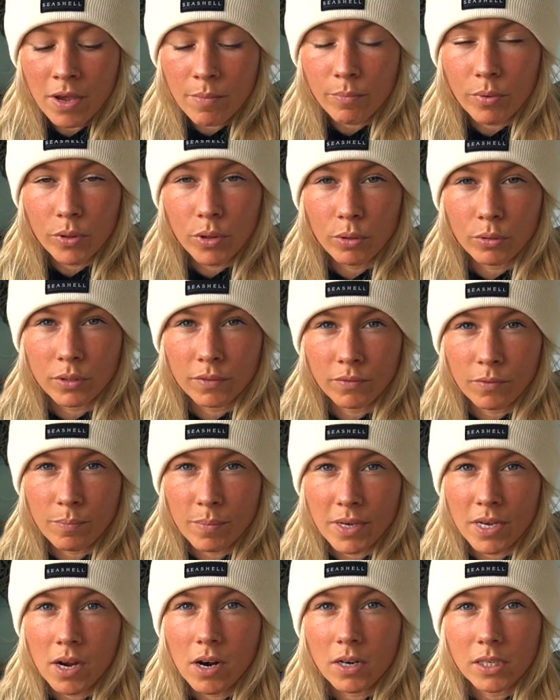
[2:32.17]
but those for
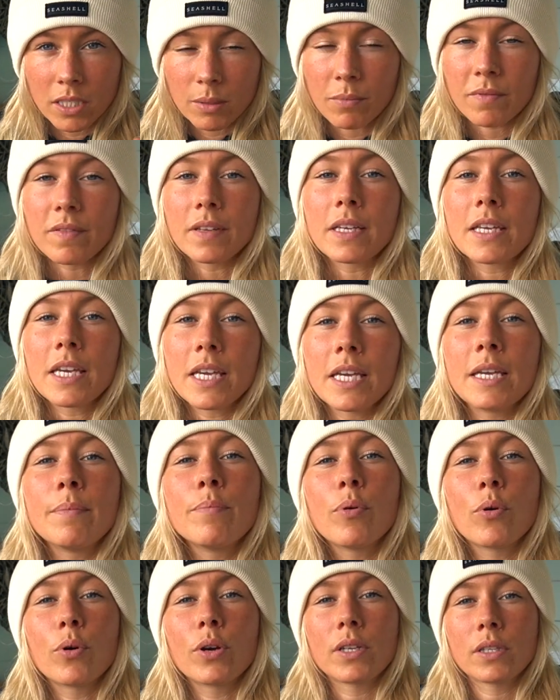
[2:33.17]
me are some of the key
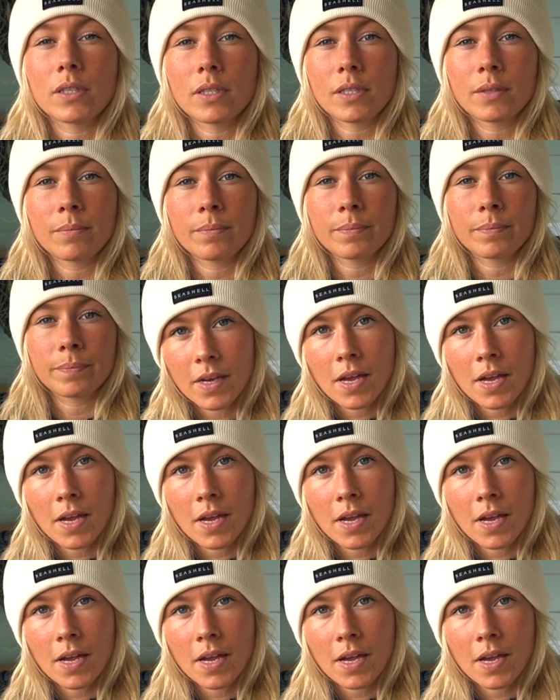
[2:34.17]
points.